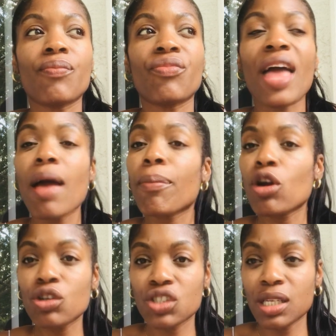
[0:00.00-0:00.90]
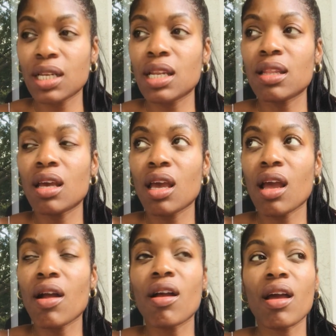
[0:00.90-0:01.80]
that person,
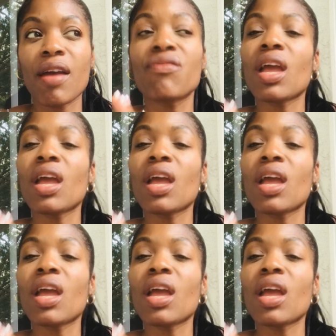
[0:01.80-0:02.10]
if